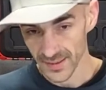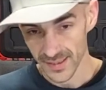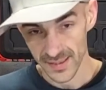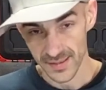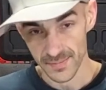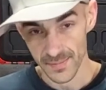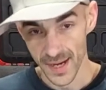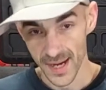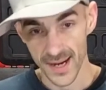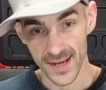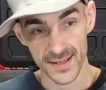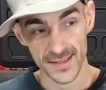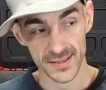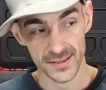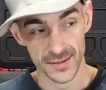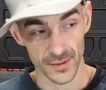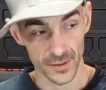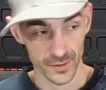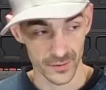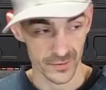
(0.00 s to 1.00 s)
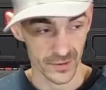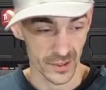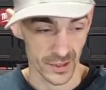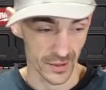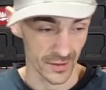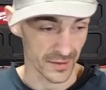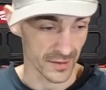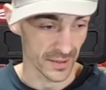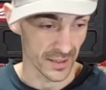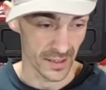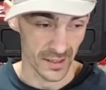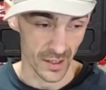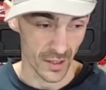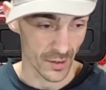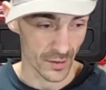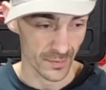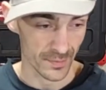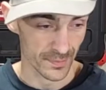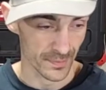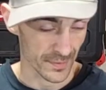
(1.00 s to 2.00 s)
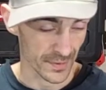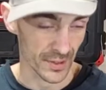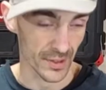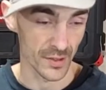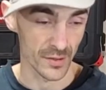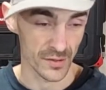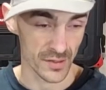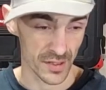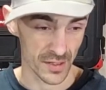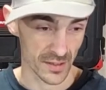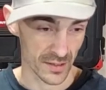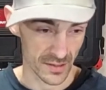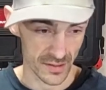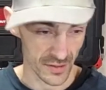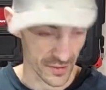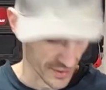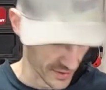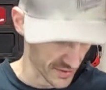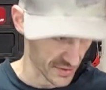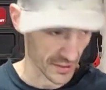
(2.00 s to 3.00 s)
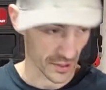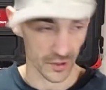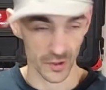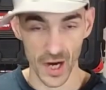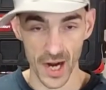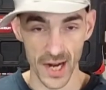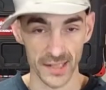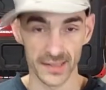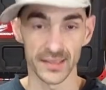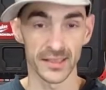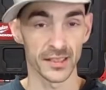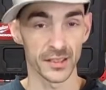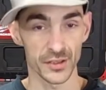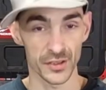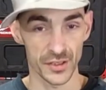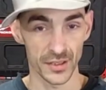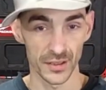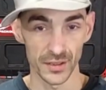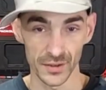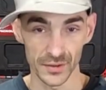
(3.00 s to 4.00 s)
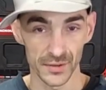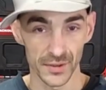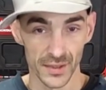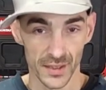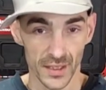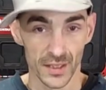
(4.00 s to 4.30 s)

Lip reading: this mask over, using just a grinding shield,